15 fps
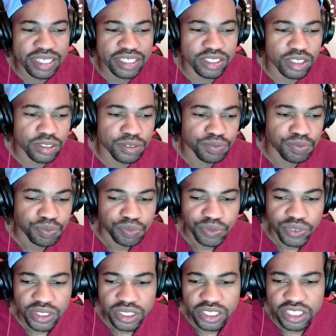So,
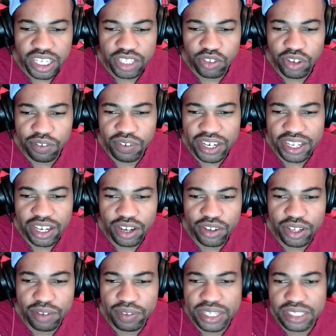shout out to everybody out
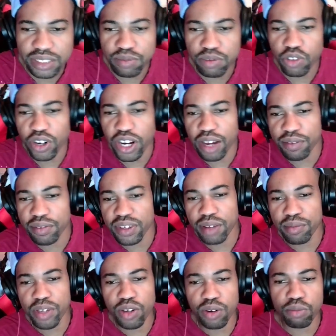there, man. Subscribe. Let
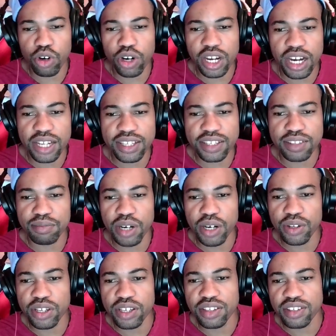me know more context
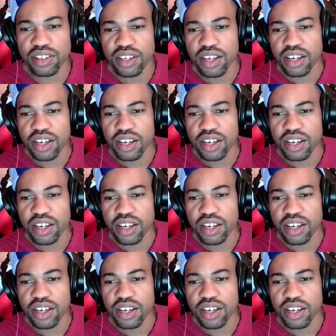about this.